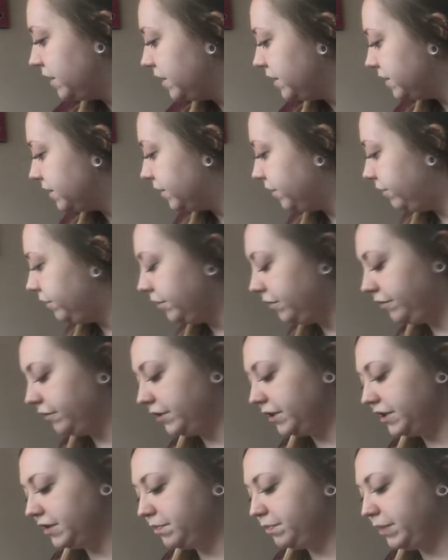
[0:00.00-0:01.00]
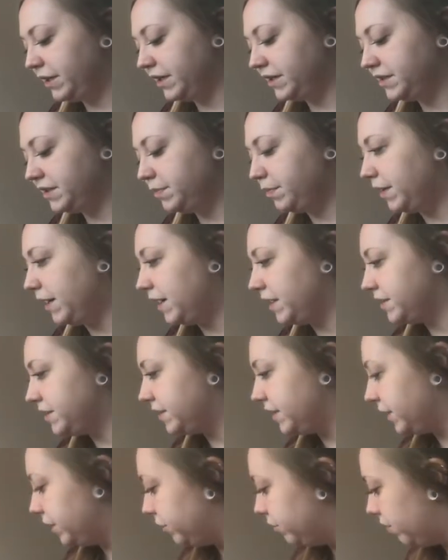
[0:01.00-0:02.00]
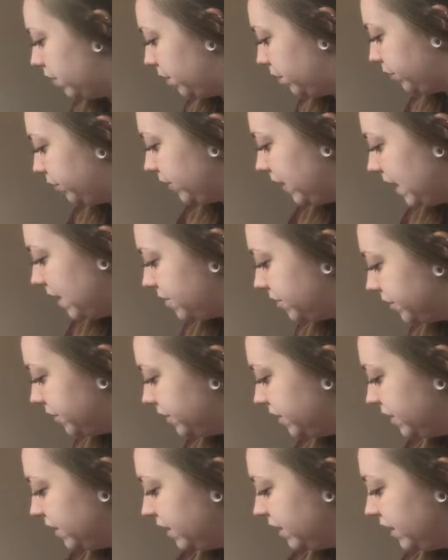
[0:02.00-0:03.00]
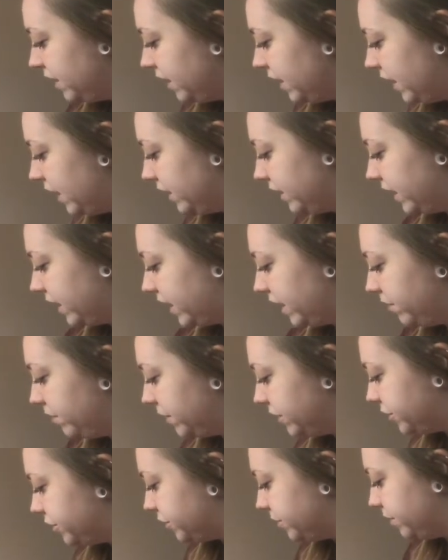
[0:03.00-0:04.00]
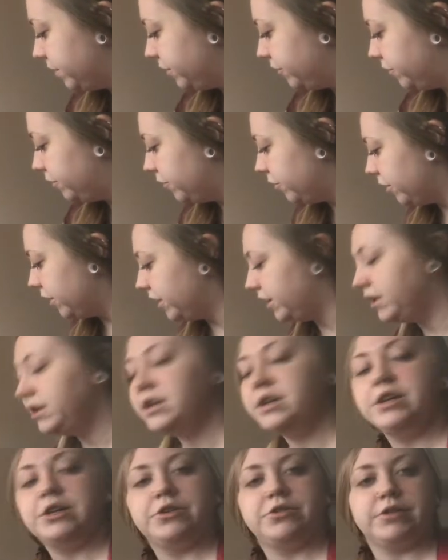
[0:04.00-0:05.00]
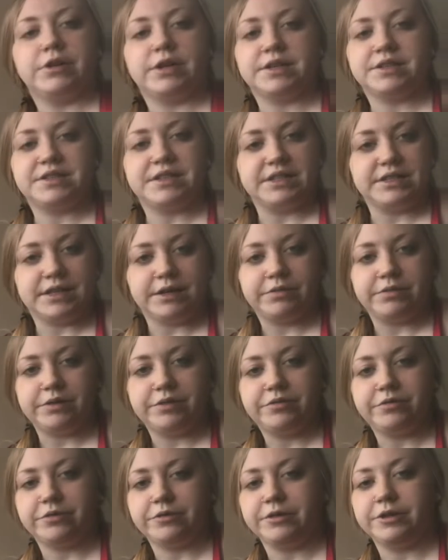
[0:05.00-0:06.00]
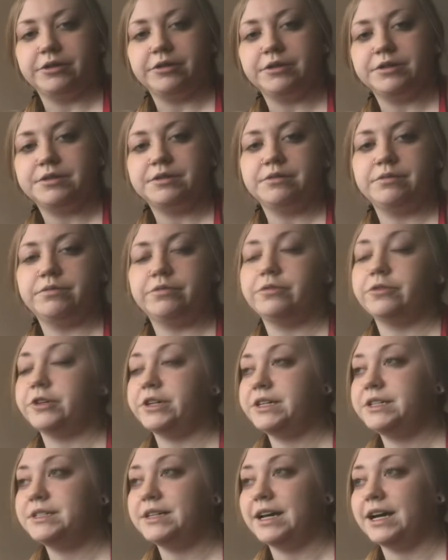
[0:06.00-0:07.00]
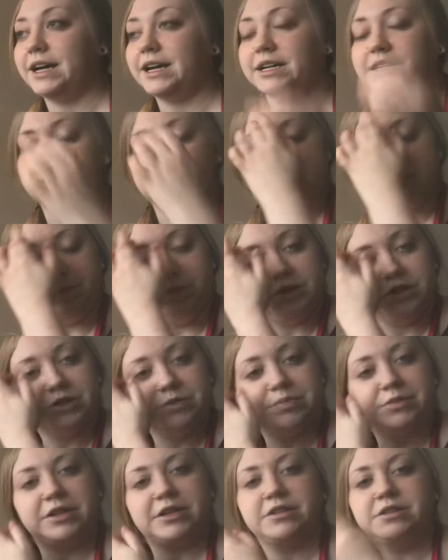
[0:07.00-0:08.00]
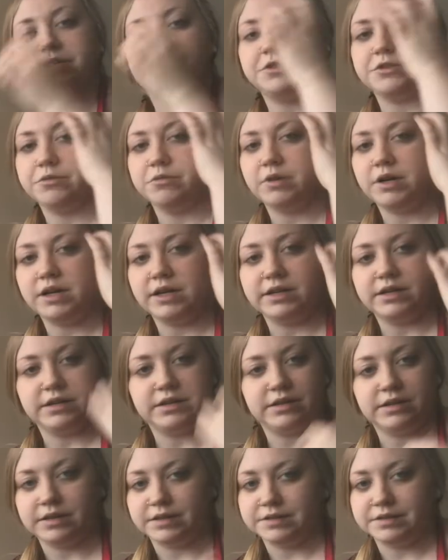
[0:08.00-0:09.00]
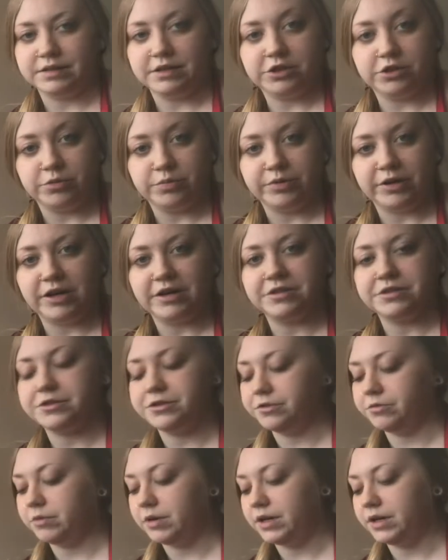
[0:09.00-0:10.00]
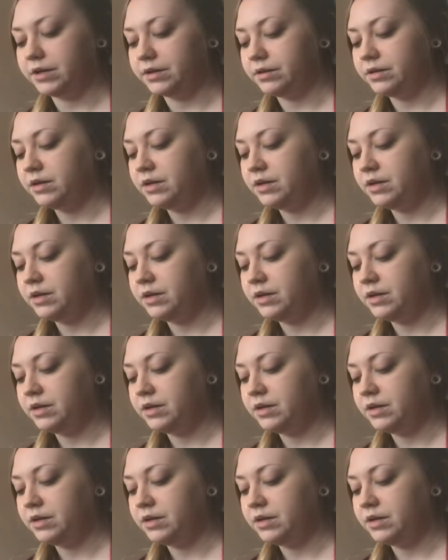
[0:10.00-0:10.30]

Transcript: So feel free to pick spots that you want brown. And like I mentioned before, you guys can definitely feel free to add as much brown as you want, as little brown as you want.